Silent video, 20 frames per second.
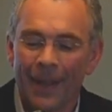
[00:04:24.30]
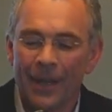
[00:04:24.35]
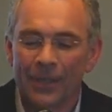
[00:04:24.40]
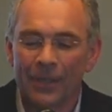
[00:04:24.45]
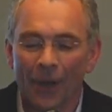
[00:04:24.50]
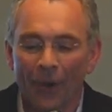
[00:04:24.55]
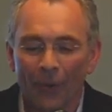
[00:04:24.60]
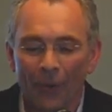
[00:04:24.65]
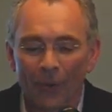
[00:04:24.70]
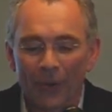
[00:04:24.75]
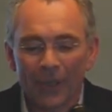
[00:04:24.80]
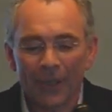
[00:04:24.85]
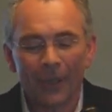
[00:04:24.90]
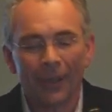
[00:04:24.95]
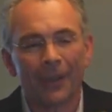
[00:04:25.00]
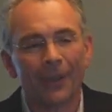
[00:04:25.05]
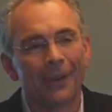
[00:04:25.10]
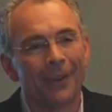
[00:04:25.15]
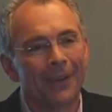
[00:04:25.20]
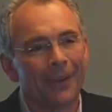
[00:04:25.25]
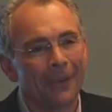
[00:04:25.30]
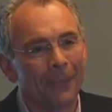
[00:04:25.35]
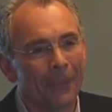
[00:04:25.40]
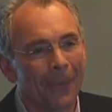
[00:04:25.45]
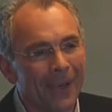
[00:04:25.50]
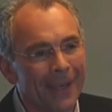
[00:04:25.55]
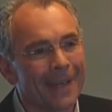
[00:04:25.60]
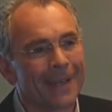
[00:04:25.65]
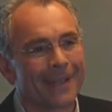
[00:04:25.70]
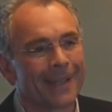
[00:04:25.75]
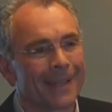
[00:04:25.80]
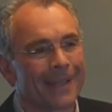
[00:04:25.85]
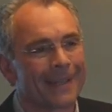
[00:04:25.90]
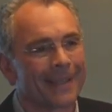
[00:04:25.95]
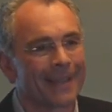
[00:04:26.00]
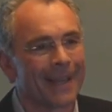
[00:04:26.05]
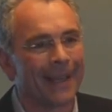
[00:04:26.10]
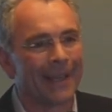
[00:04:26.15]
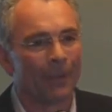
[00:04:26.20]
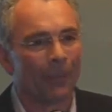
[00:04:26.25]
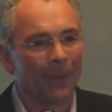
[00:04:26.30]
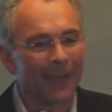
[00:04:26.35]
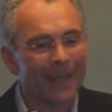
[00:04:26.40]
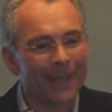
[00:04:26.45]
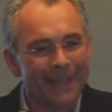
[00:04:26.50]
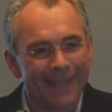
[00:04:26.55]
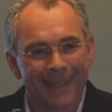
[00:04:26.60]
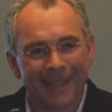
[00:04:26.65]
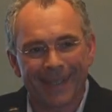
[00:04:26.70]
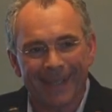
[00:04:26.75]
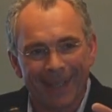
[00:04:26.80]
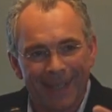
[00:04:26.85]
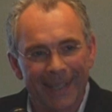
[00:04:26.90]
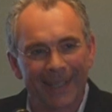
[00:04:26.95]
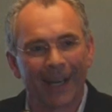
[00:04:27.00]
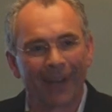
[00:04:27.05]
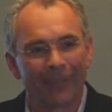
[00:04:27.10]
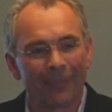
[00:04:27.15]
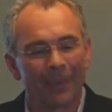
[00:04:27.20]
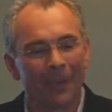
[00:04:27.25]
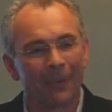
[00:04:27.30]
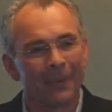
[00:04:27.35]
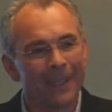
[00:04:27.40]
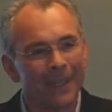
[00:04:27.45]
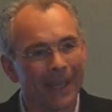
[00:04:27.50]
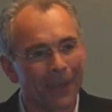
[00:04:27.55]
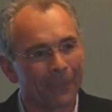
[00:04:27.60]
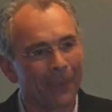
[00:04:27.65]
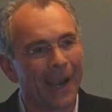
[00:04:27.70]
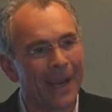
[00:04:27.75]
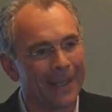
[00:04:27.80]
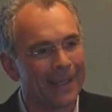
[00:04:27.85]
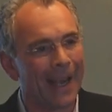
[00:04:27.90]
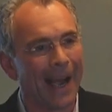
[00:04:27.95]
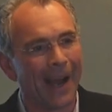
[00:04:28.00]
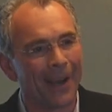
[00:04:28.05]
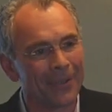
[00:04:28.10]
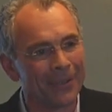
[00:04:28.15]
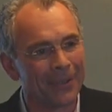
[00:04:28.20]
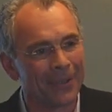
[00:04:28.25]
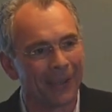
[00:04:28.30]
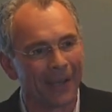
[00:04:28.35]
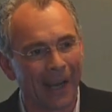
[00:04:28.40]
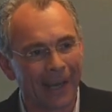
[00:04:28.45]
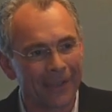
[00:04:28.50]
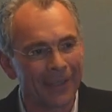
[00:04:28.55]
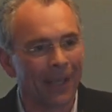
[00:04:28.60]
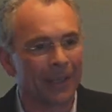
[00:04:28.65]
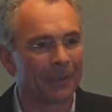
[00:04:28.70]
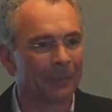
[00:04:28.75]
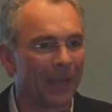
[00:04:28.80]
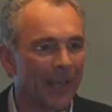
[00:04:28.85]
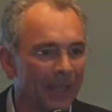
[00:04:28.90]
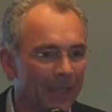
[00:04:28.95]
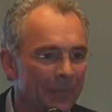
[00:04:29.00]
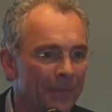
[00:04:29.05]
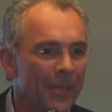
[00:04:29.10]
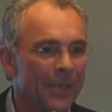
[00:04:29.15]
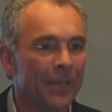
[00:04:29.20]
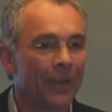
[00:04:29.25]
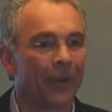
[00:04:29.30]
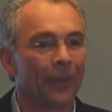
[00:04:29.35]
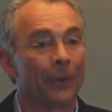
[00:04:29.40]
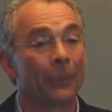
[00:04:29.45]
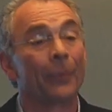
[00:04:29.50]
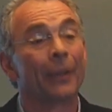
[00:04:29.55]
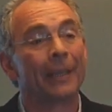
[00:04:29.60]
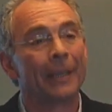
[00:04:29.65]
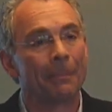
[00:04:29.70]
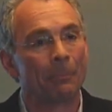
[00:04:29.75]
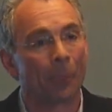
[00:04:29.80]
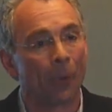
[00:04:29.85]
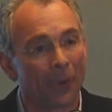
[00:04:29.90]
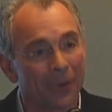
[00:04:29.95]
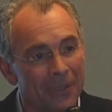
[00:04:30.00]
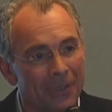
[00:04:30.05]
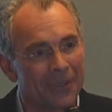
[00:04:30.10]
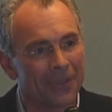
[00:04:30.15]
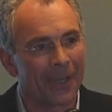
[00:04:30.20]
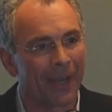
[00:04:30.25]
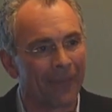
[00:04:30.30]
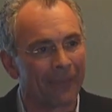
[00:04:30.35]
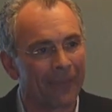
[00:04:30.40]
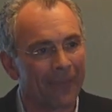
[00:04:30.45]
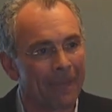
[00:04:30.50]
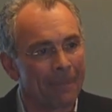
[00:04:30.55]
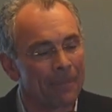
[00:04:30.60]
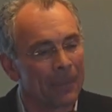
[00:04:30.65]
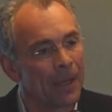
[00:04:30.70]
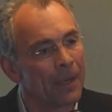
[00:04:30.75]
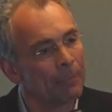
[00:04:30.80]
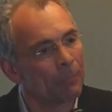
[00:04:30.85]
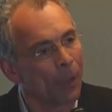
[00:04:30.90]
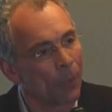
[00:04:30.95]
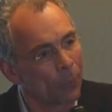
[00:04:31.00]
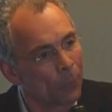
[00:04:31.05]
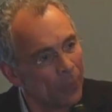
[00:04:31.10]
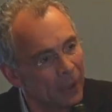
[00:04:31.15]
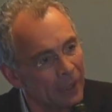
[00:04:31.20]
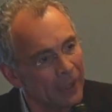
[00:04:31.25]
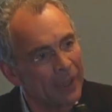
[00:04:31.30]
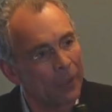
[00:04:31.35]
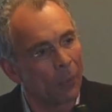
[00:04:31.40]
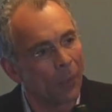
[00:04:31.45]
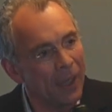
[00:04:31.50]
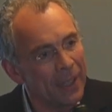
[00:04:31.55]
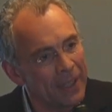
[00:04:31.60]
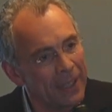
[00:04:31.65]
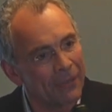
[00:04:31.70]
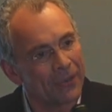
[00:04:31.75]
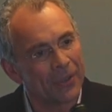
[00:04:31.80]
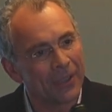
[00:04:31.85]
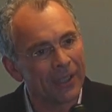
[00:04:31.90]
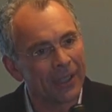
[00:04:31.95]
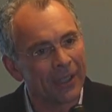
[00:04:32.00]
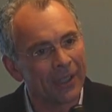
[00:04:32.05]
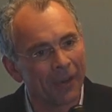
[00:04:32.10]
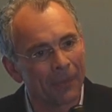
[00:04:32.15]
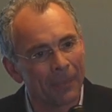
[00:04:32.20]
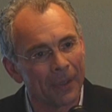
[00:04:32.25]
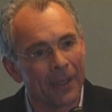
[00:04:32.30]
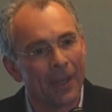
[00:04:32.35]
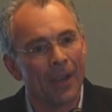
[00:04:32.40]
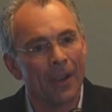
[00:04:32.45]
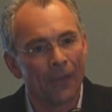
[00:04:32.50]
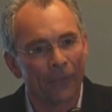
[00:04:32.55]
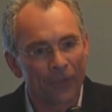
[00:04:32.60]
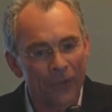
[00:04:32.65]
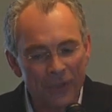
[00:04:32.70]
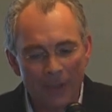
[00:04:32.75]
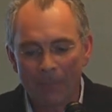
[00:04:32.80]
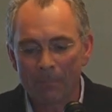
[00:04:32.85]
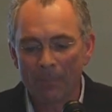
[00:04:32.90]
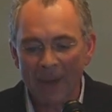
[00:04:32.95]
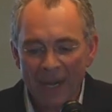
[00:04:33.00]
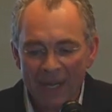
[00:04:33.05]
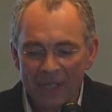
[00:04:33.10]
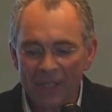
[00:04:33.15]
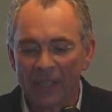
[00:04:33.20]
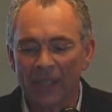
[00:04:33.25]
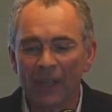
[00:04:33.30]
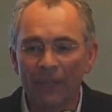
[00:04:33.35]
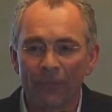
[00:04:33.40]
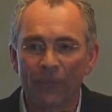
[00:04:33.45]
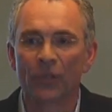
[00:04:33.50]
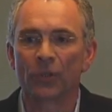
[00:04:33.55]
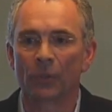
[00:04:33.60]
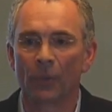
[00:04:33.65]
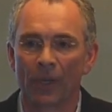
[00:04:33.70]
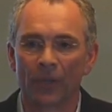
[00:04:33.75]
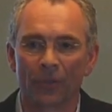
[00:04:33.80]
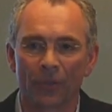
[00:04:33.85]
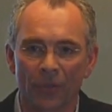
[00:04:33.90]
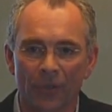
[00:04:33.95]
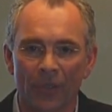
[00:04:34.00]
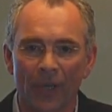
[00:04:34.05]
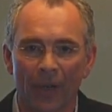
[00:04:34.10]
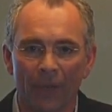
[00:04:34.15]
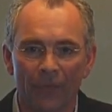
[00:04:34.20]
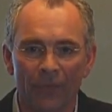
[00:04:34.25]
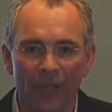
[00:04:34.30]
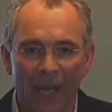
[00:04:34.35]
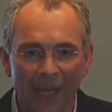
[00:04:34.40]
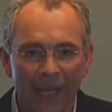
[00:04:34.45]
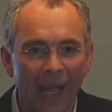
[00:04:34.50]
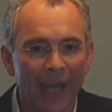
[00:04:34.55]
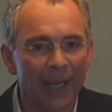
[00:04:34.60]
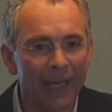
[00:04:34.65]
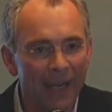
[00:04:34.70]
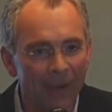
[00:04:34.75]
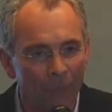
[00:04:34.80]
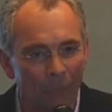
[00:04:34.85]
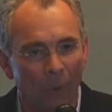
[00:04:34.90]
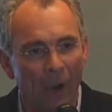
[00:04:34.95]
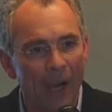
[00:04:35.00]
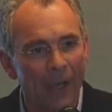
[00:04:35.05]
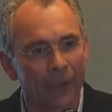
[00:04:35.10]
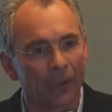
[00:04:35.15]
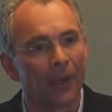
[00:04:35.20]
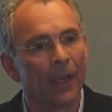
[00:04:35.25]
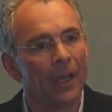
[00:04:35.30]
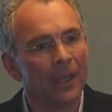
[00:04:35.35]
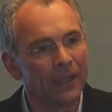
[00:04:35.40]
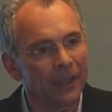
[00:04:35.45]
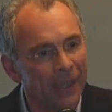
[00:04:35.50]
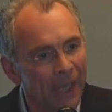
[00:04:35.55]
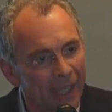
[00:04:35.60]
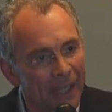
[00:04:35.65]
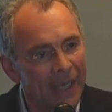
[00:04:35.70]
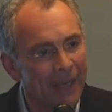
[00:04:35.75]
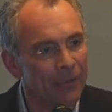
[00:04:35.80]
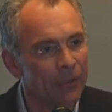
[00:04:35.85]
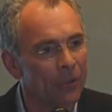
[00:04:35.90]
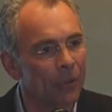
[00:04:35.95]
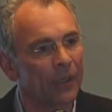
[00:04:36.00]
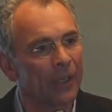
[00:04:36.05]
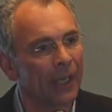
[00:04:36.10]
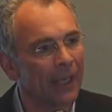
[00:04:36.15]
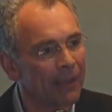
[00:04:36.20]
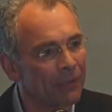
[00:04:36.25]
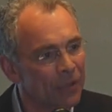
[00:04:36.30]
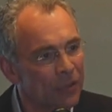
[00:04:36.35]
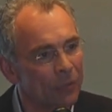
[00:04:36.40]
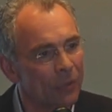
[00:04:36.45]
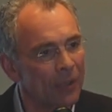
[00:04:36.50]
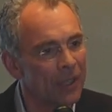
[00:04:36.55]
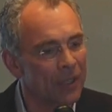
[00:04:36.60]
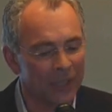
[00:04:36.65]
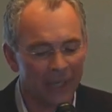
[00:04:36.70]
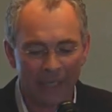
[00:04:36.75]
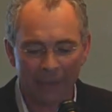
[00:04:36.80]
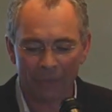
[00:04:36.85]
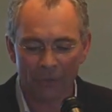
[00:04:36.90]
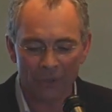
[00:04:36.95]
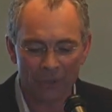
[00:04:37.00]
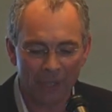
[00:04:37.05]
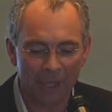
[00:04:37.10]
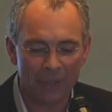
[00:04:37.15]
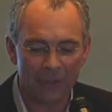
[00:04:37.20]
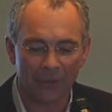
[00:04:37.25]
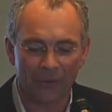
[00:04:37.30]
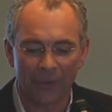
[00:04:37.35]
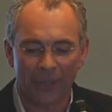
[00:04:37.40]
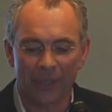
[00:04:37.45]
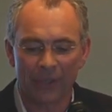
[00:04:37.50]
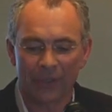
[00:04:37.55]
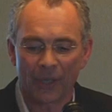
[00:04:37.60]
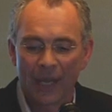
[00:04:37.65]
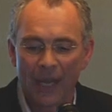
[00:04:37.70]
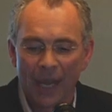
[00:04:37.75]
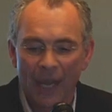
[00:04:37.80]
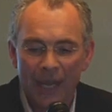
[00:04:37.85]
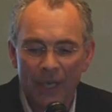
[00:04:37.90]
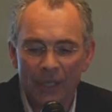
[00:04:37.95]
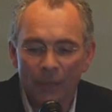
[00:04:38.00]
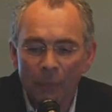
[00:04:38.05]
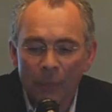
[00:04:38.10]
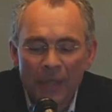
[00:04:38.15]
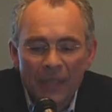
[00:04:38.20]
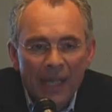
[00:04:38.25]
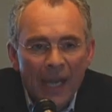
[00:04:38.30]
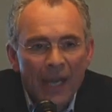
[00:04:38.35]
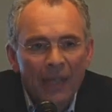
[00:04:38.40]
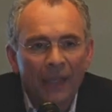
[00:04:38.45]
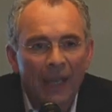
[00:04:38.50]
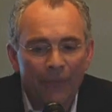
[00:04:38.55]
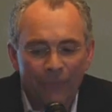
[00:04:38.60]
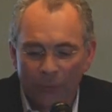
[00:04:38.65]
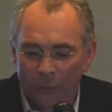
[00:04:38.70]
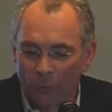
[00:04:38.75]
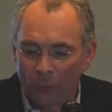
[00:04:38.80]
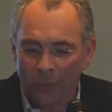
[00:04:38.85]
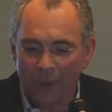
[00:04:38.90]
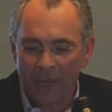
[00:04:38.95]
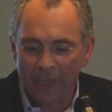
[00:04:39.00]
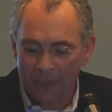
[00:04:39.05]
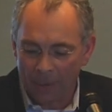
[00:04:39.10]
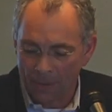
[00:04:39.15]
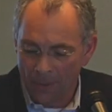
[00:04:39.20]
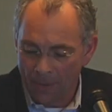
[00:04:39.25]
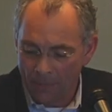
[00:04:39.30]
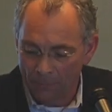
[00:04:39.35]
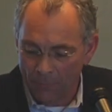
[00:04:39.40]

So what is a city? What is city government? When you get right down to it, I talked about community and all the really important stuff. But really, why do you have a city government? For some basic infrastructure stuff. You got to have water. You got to have sewer. You got to have streets. You got to have those kinds of things. We take that for granted.